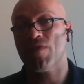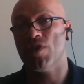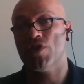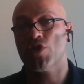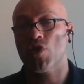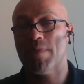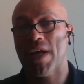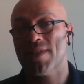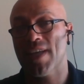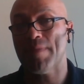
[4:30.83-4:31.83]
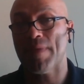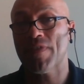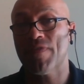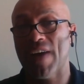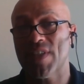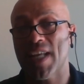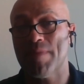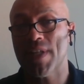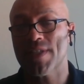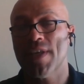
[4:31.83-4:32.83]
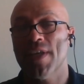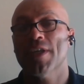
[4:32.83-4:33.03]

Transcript: for a short amount of time, maybe 5 to 10 minutes,